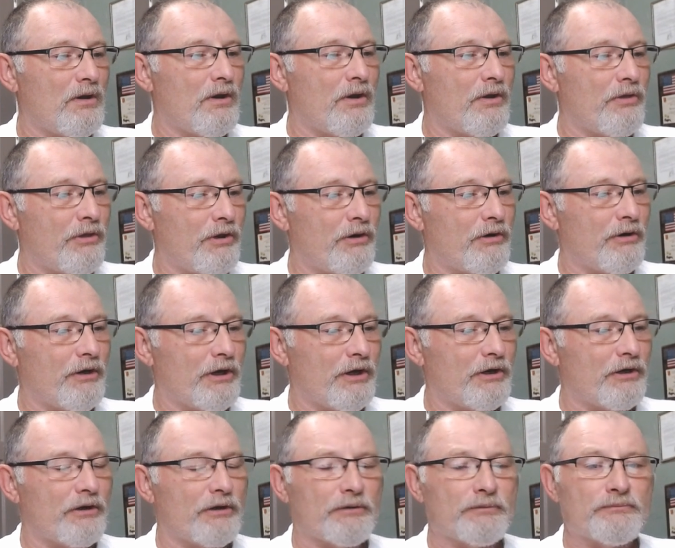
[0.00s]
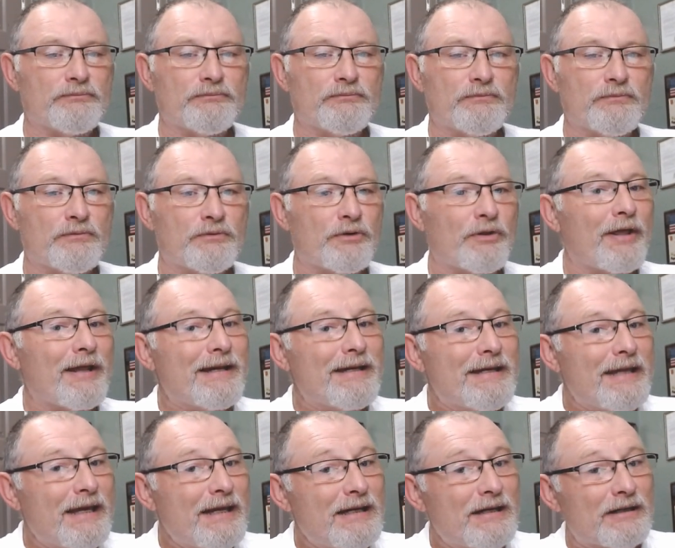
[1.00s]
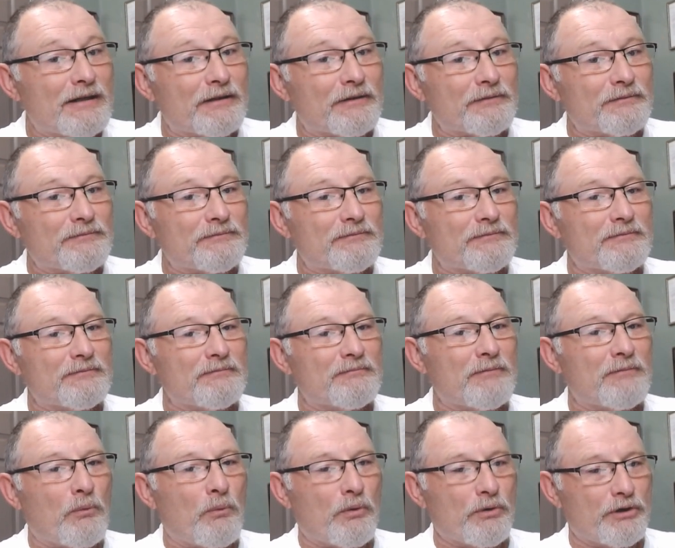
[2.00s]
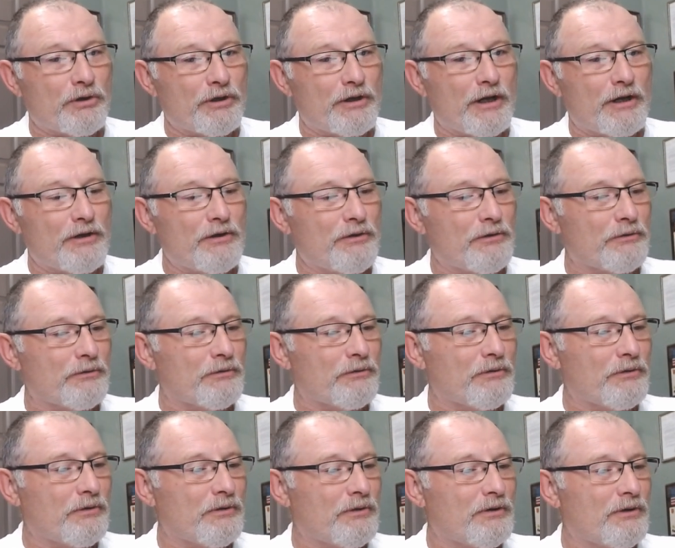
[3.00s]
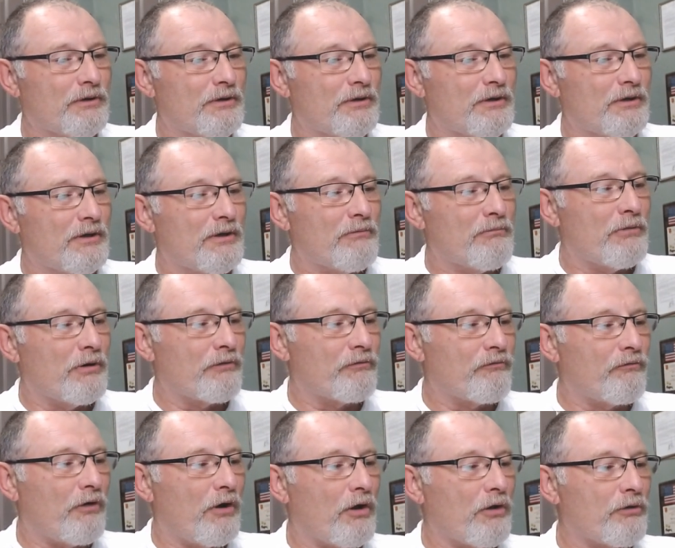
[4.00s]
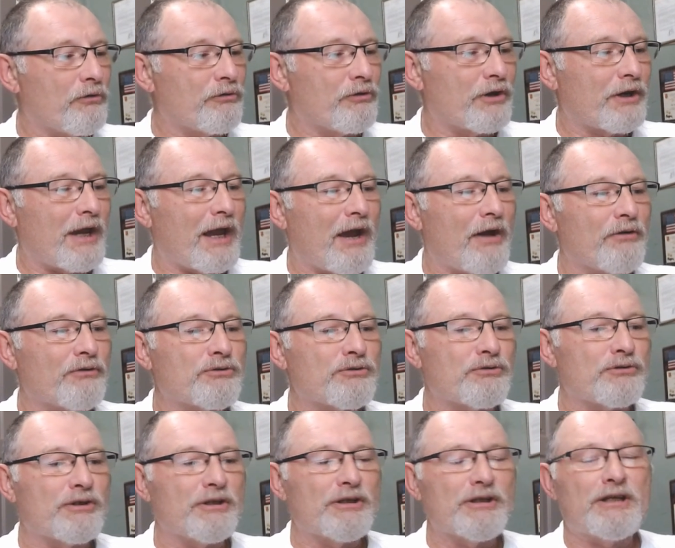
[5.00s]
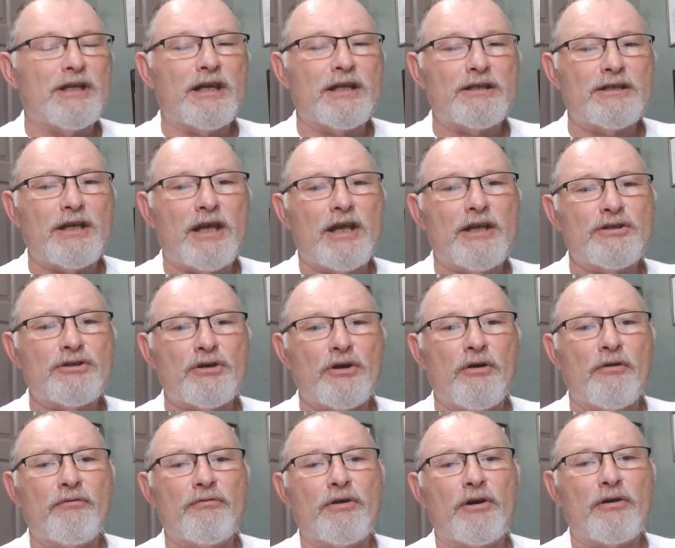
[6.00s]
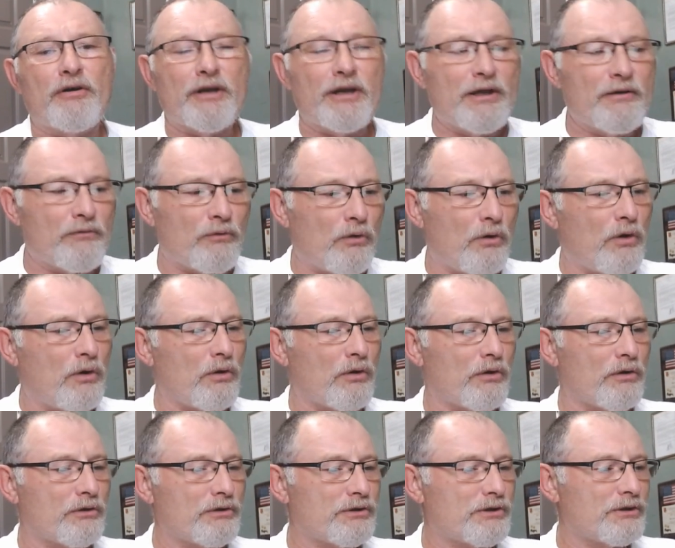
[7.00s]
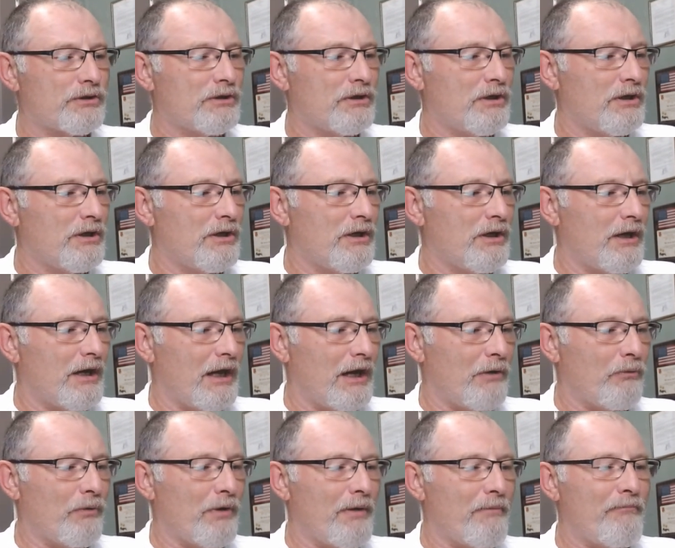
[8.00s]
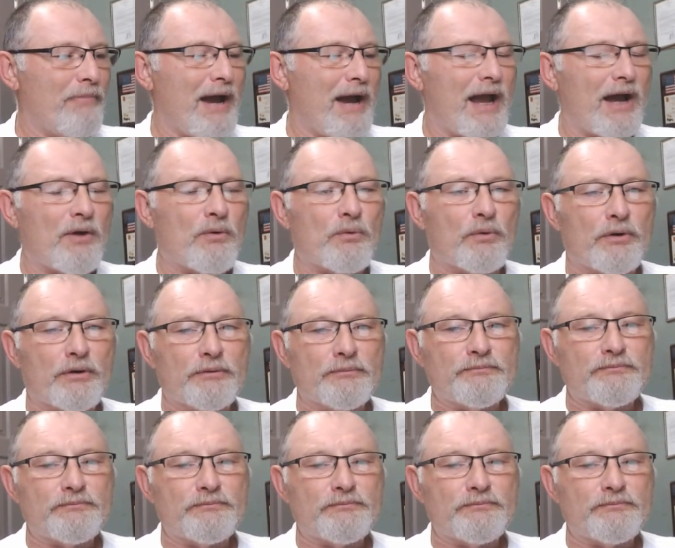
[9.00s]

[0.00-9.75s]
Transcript: their ear. So they didn't. But what did they do? But followed the counsels and dictates of their evil hearts and went backward